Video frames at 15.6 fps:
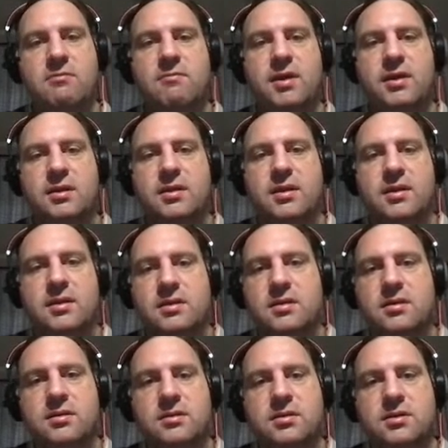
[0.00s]
regulated.
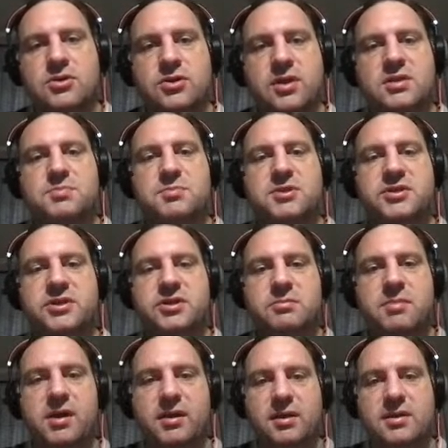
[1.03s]
The transposition
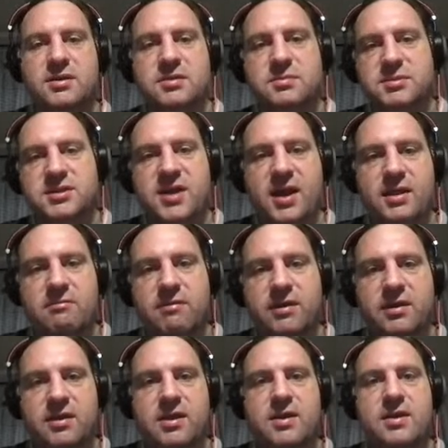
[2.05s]
mechanism is highly
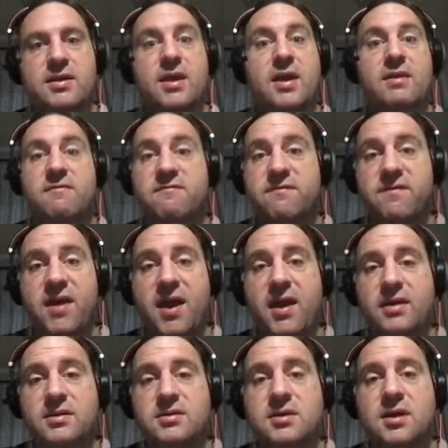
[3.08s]
regulated, and in
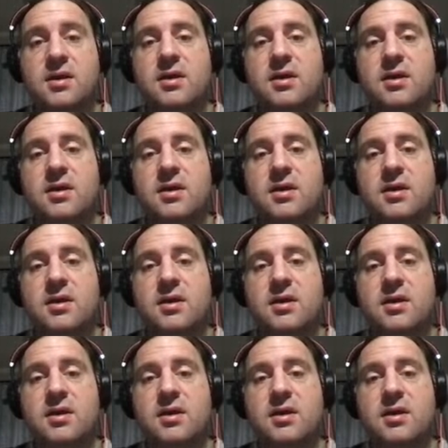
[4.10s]
fact,